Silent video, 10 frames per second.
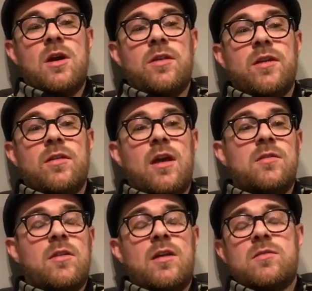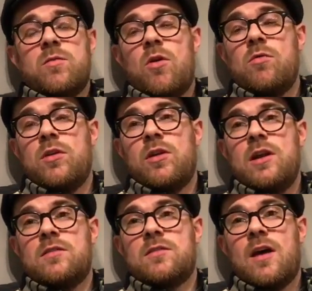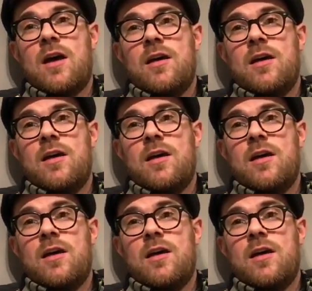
I think that's what all the greats that